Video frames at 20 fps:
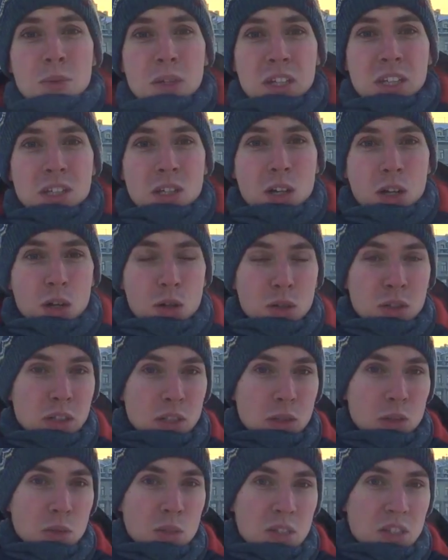but only
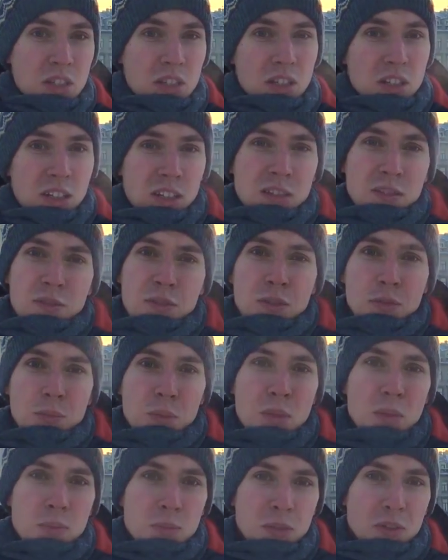to a select few
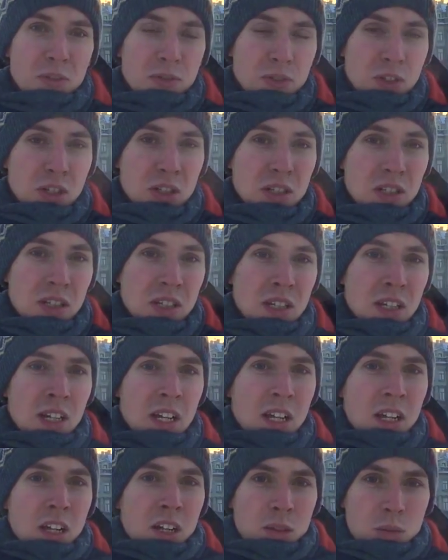people first,
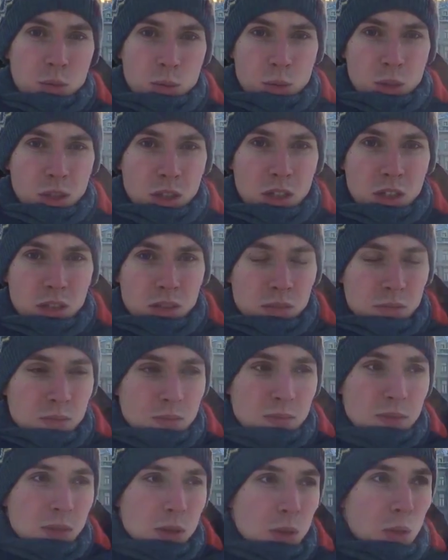
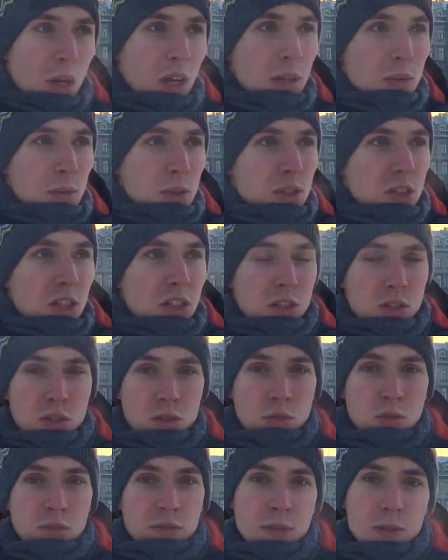who I will just
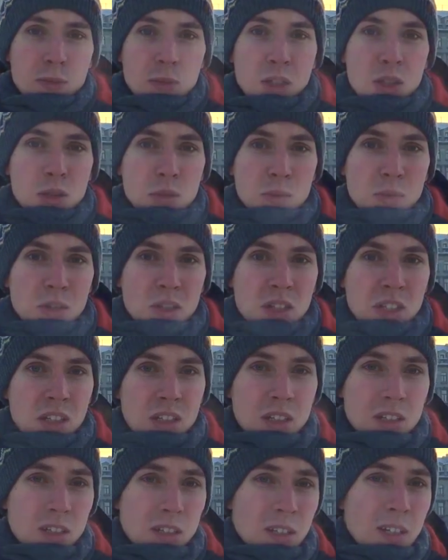choose from the
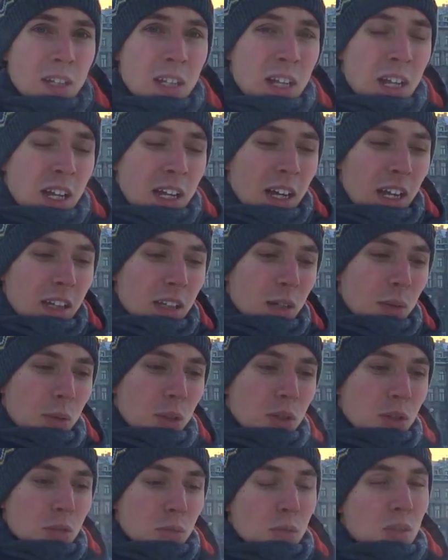community. And I
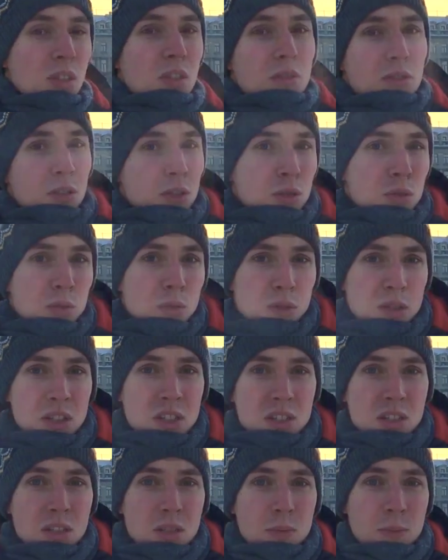want to do this for 2
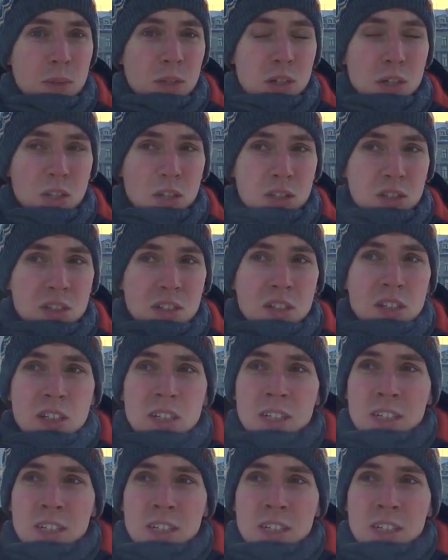reasons. Because